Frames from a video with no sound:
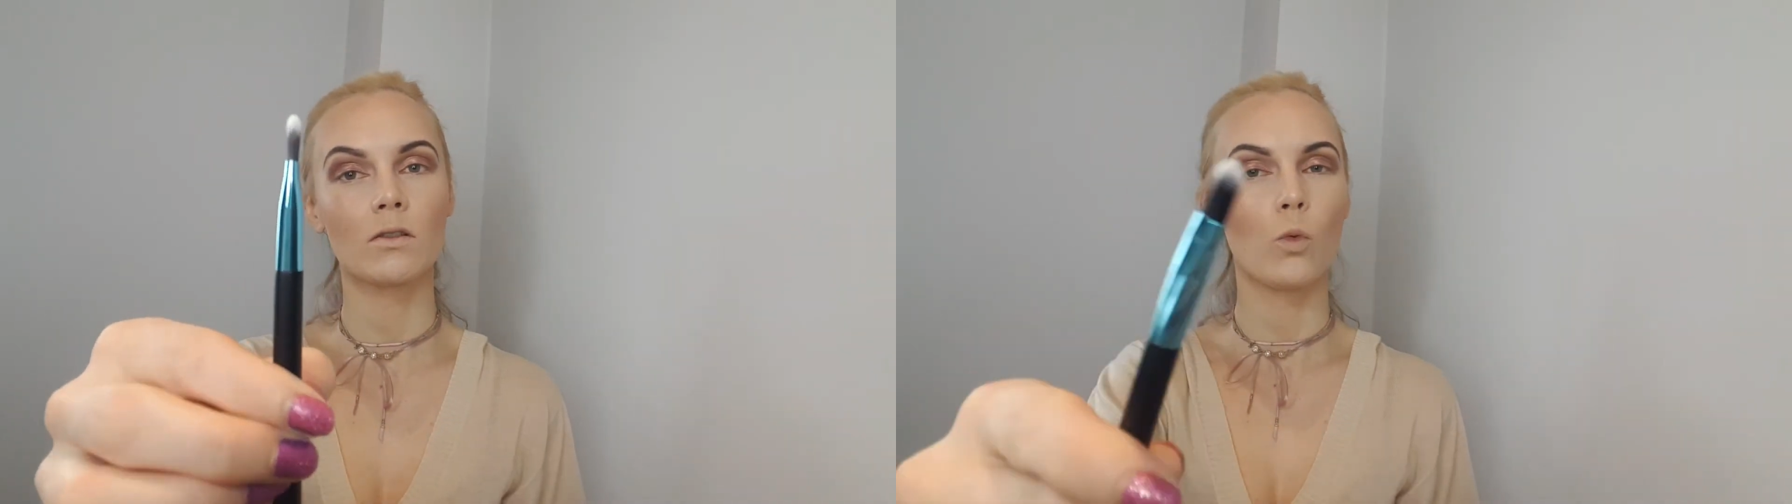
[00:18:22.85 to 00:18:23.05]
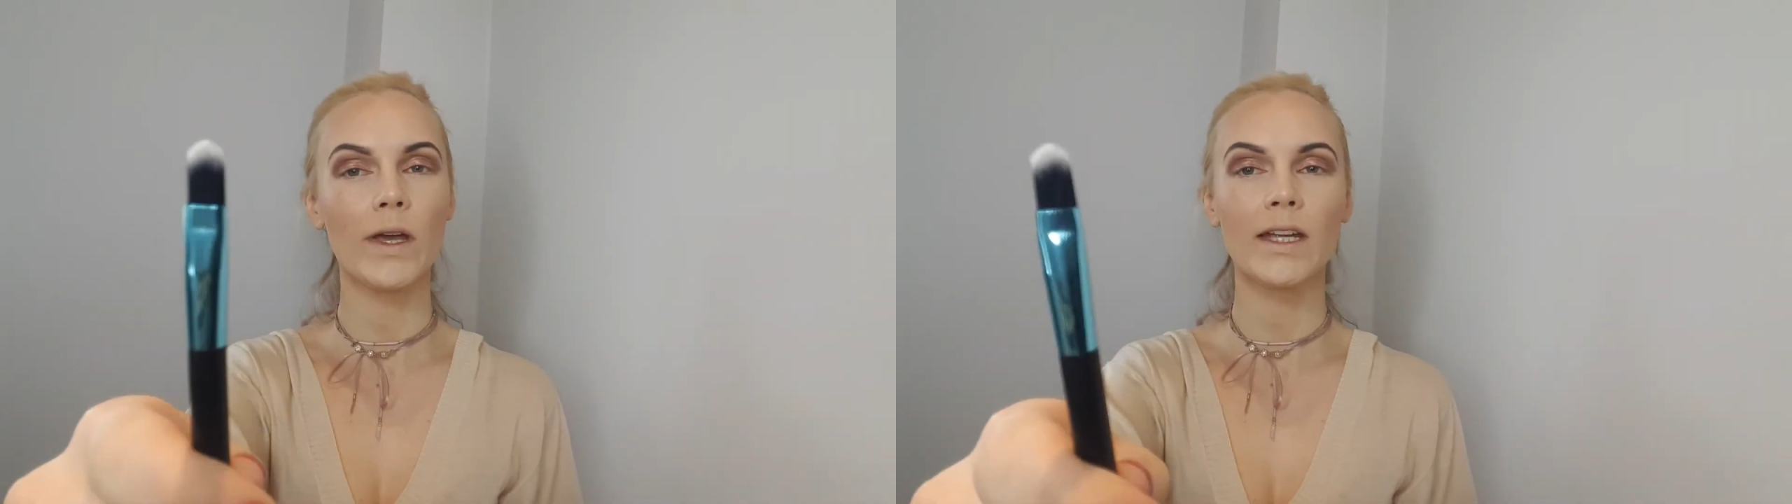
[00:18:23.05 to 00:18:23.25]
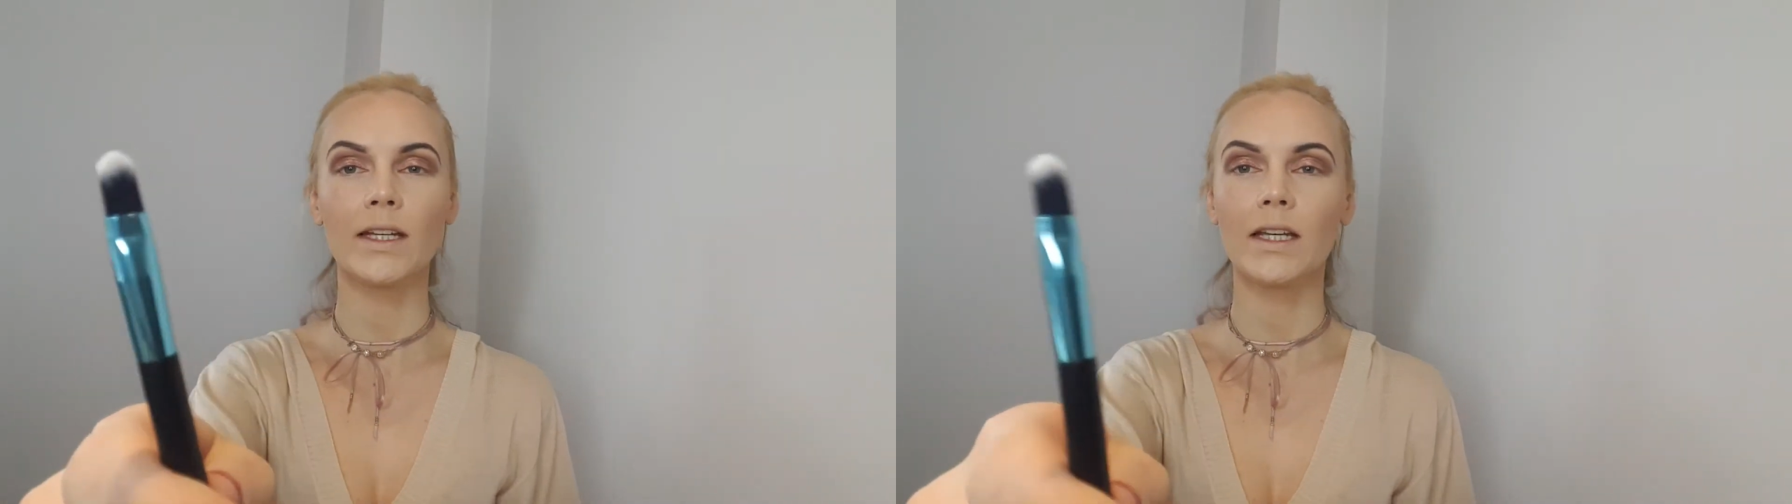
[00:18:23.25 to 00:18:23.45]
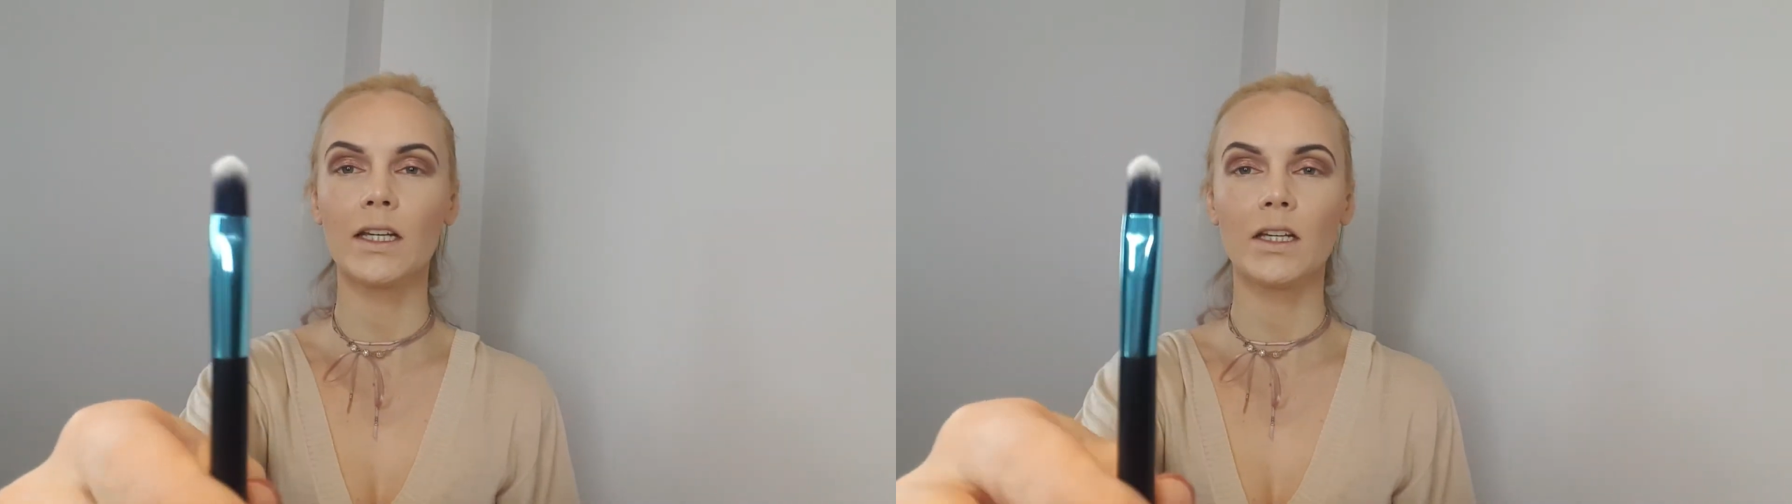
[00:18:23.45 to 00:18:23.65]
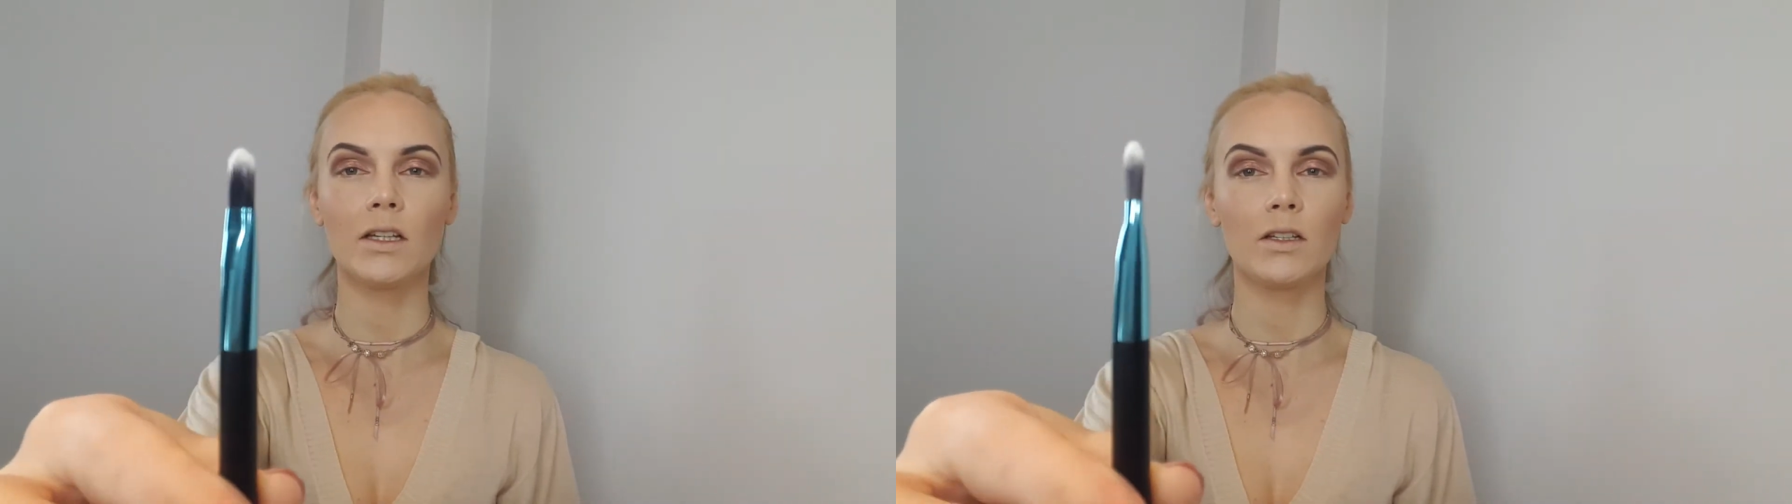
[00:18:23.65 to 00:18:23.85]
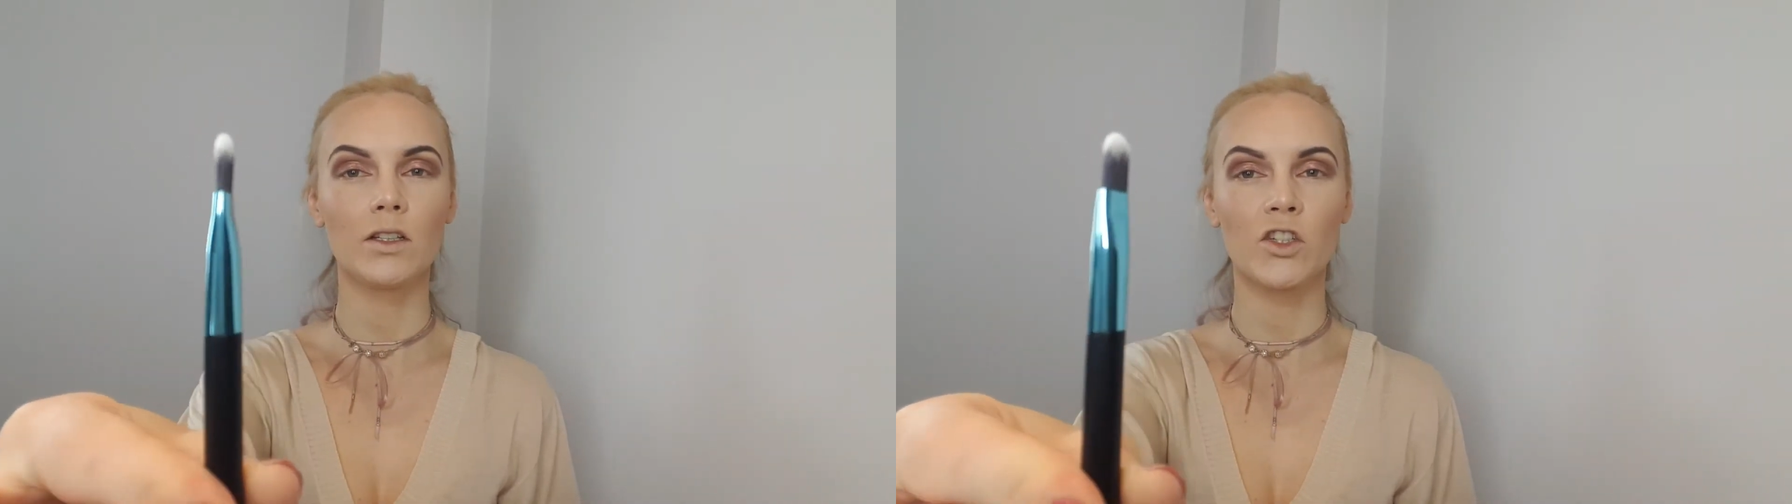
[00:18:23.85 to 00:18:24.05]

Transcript: weirdly